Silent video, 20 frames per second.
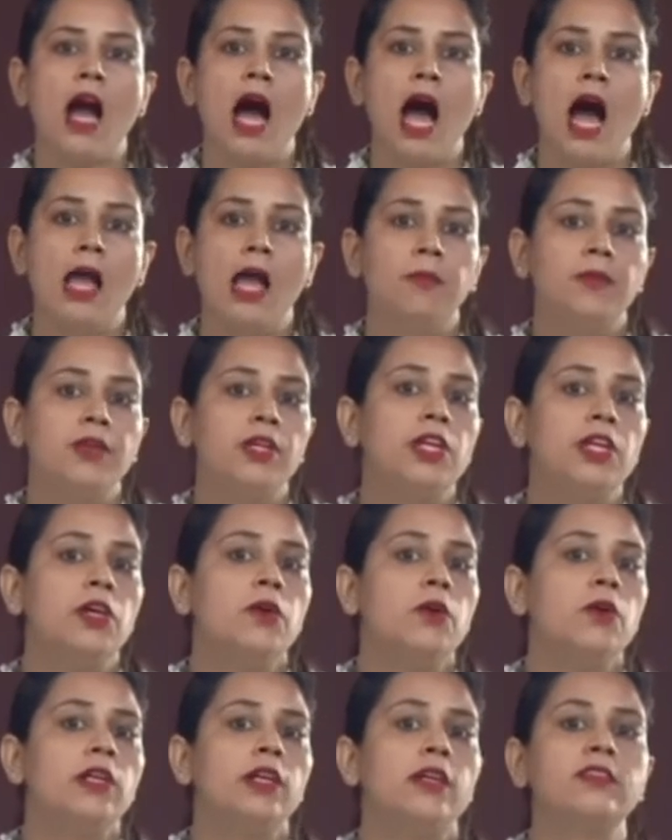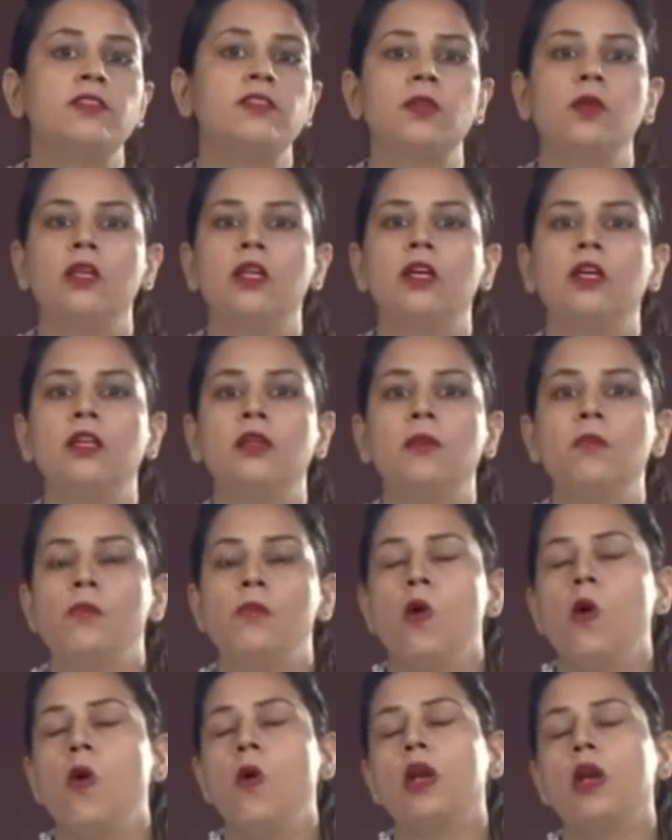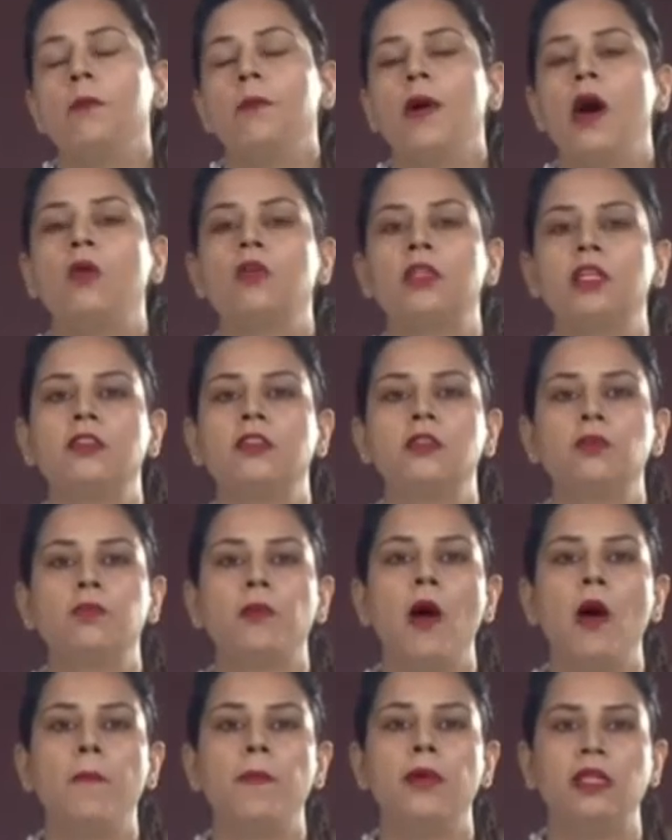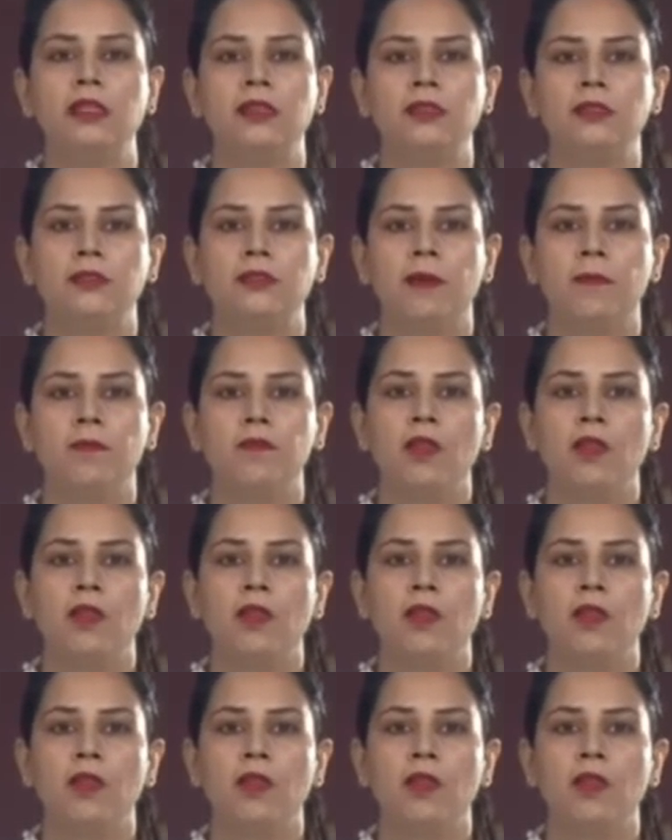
I am curious to learn more about its properties.